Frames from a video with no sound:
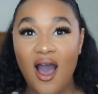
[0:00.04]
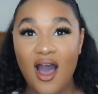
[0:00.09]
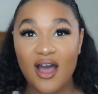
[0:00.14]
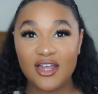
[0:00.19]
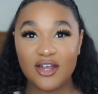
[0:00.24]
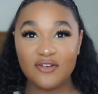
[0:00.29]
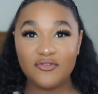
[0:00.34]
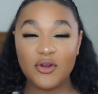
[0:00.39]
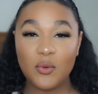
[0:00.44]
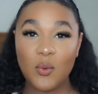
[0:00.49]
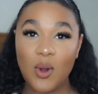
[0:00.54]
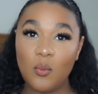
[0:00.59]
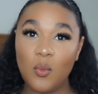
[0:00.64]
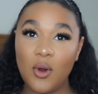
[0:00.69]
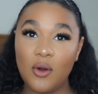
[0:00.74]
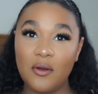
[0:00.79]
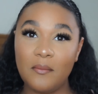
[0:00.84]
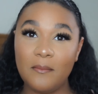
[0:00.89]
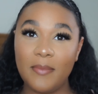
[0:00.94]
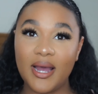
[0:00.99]
Hi everyone,
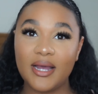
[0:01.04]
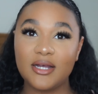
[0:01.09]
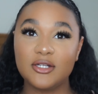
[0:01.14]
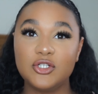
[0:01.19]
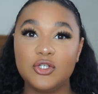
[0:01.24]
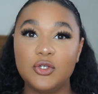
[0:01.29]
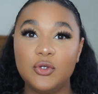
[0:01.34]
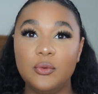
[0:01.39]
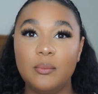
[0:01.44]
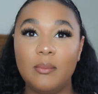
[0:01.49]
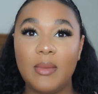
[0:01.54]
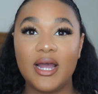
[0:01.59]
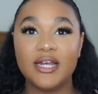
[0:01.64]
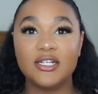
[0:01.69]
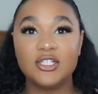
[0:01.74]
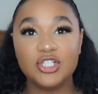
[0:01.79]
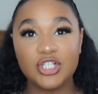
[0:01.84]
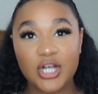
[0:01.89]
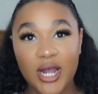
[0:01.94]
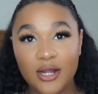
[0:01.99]
welcome back to
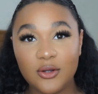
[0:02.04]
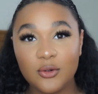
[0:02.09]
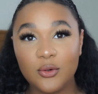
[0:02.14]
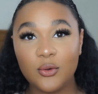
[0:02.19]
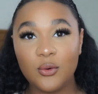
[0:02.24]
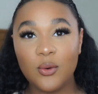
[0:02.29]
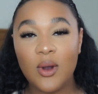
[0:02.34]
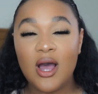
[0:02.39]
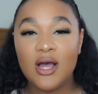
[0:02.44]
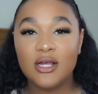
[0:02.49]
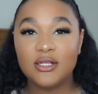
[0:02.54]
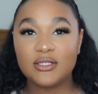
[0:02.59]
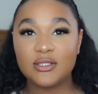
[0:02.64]
my channel.